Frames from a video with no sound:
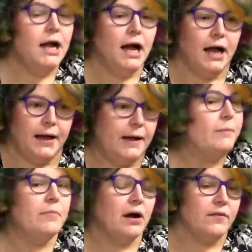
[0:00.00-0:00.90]

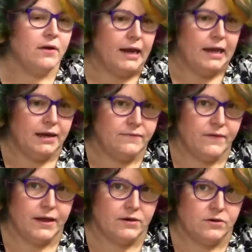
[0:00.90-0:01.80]
Um, are there any final